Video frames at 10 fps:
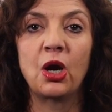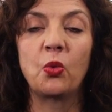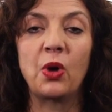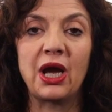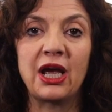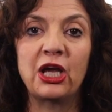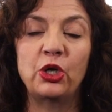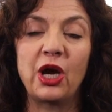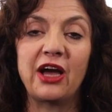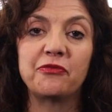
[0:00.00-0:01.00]
where you
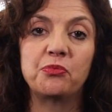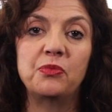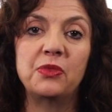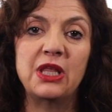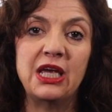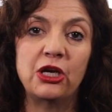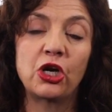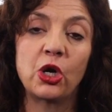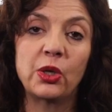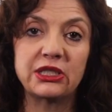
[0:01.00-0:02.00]
have the
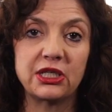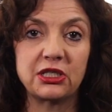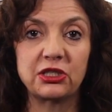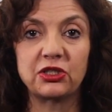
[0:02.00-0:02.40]
coexistence